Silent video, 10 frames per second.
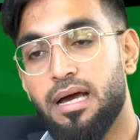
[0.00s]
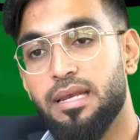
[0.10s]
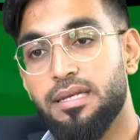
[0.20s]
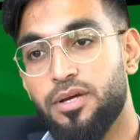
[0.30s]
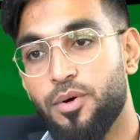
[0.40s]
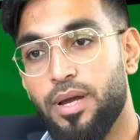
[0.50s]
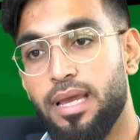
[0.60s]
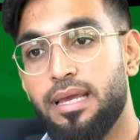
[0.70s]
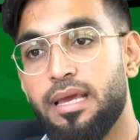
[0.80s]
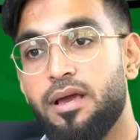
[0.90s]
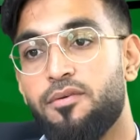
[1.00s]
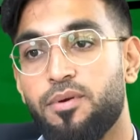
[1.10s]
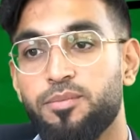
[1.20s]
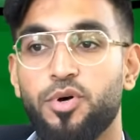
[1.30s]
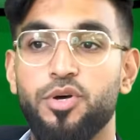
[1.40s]
undergoing,
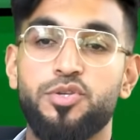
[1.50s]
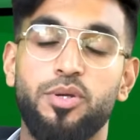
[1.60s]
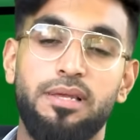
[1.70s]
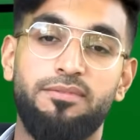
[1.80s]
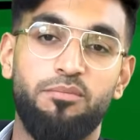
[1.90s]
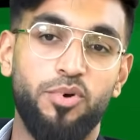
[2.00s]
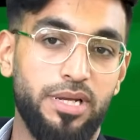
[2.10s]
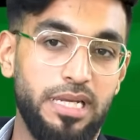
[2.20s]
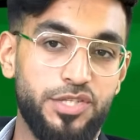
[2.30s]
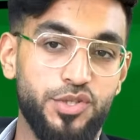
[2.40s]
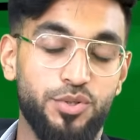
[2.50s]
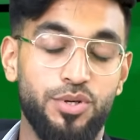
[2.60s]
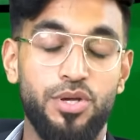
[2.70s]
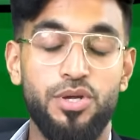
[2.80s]
from those who lived in Mogadishu